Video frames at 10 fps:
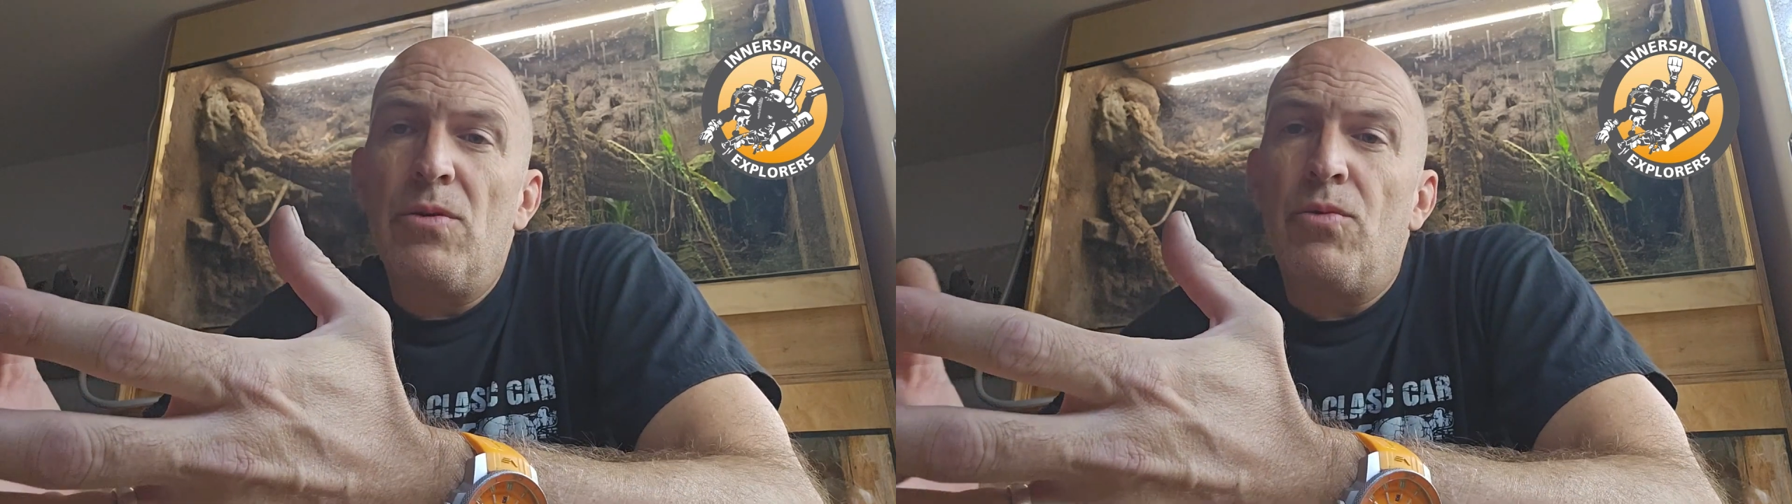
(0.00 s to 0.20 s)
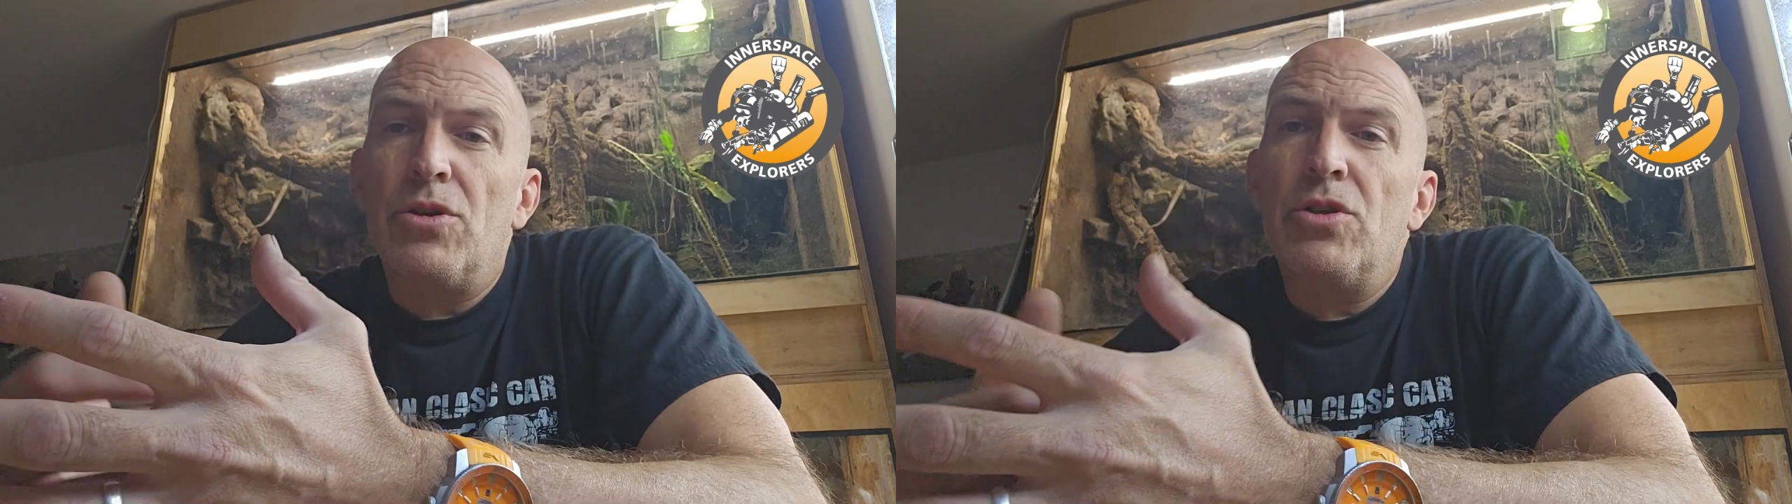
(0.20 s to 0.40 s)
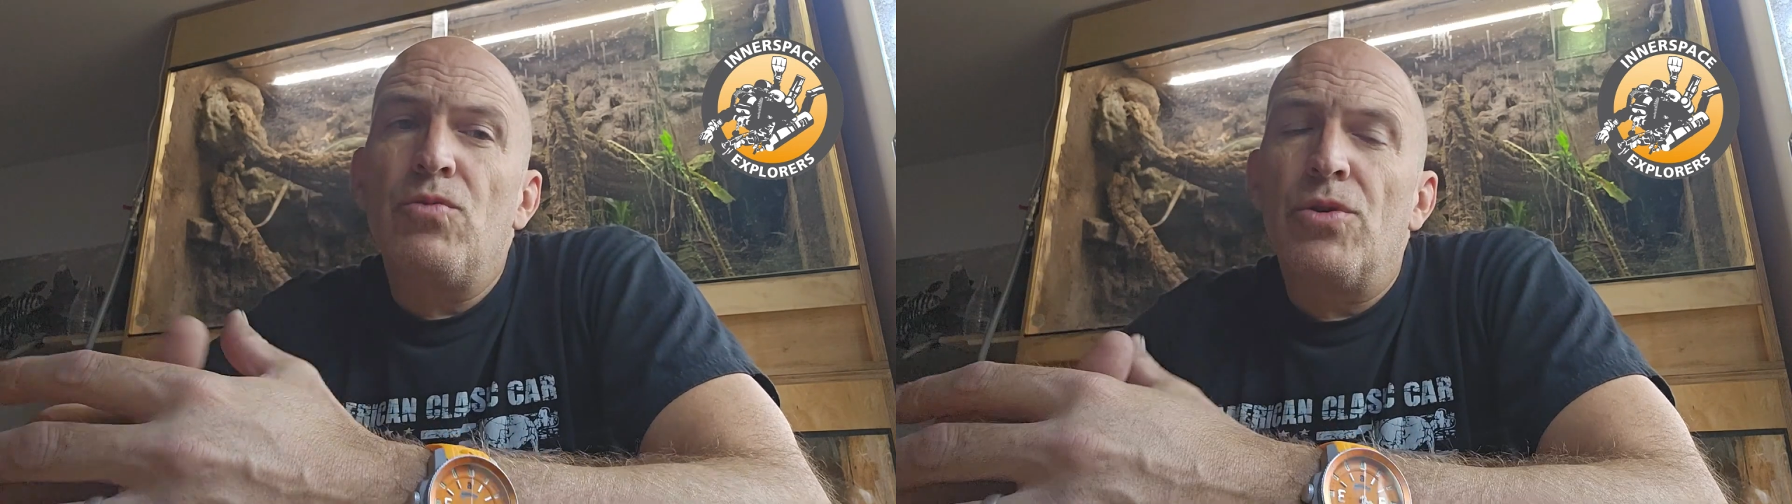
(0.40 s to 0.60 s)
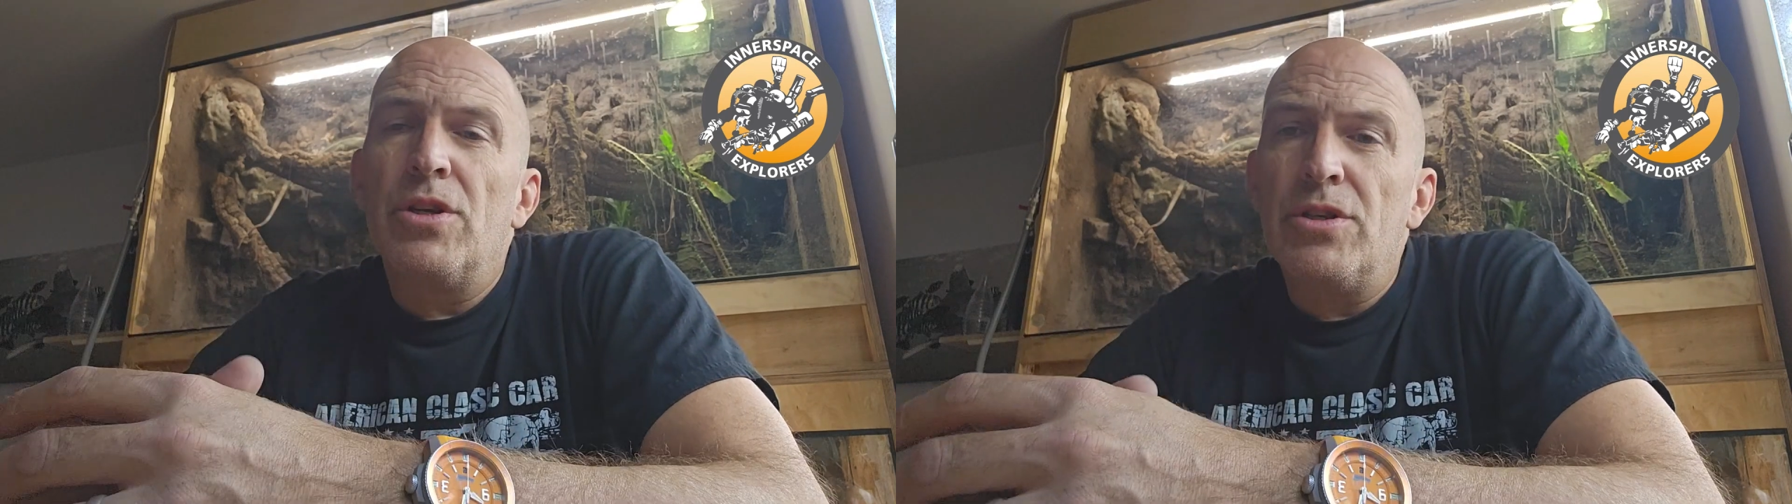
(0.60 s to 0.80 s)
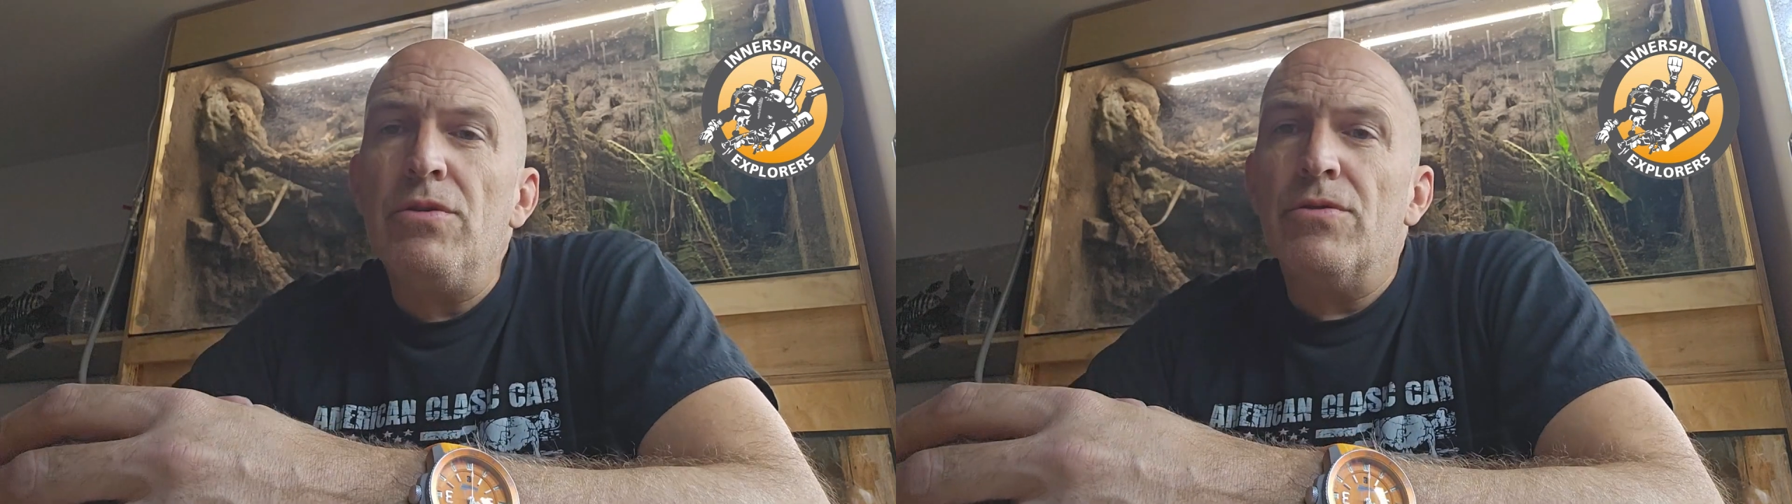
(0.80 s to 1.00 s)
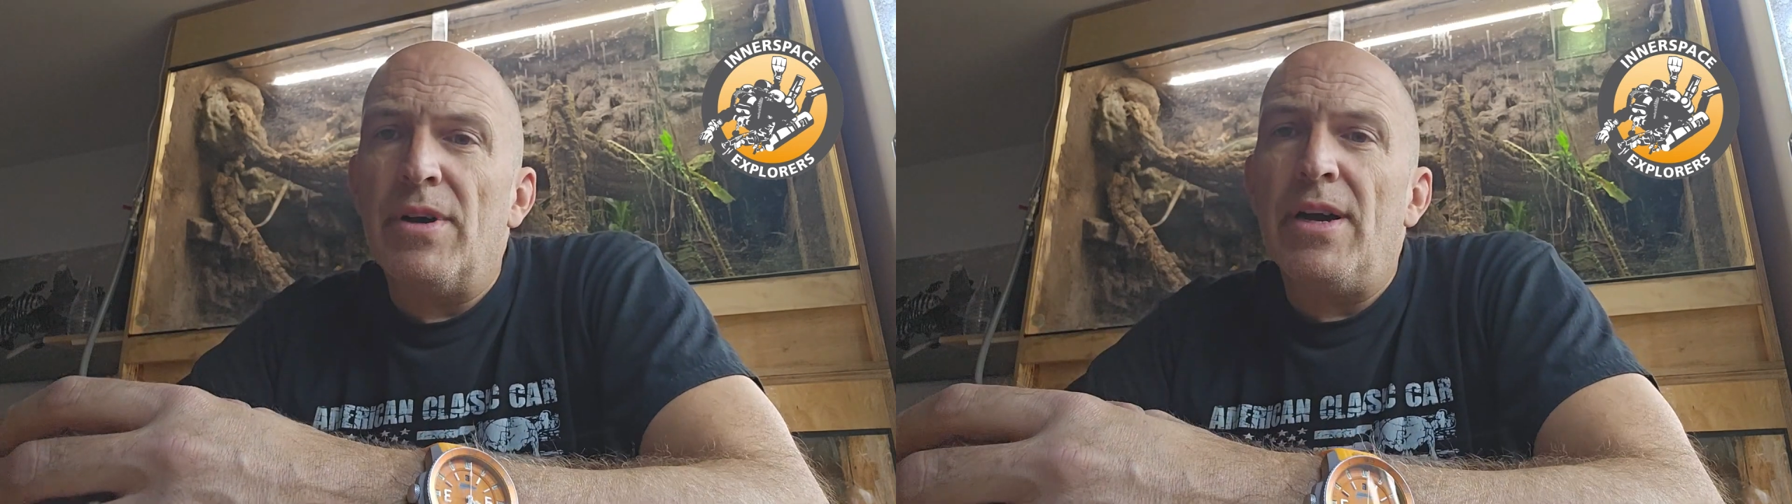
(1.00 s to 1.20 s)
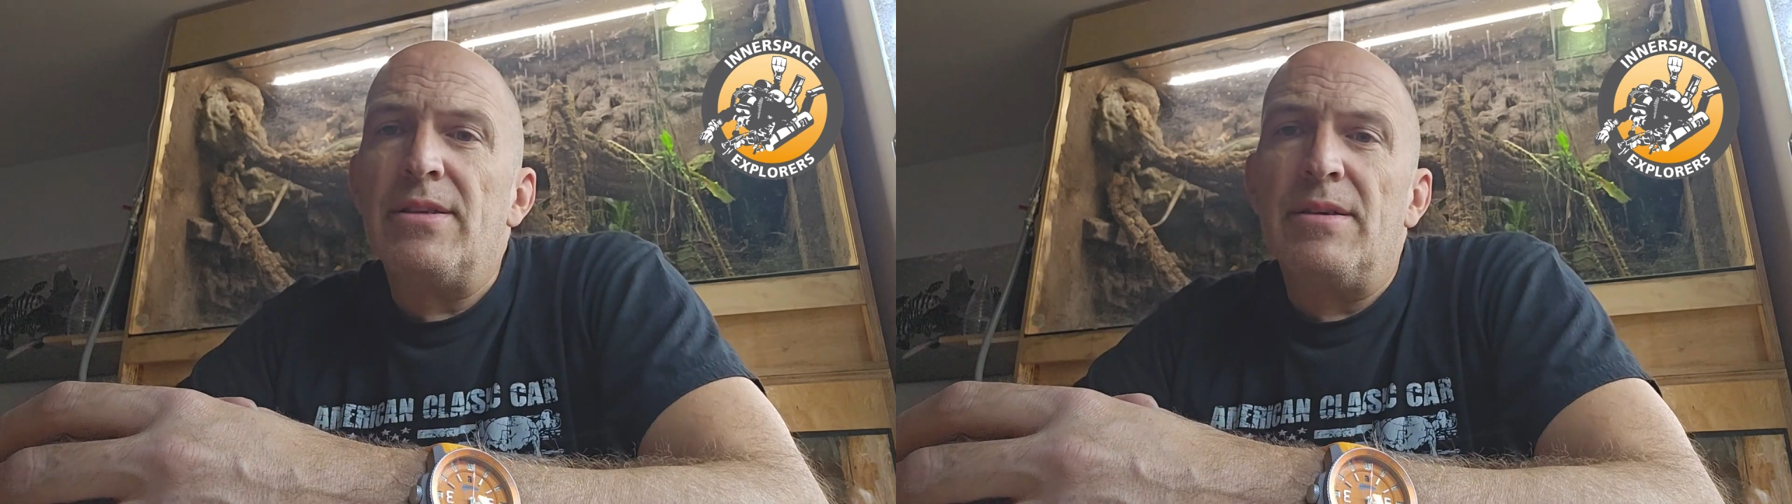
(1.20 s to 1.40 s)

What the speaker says: what you want to do, right?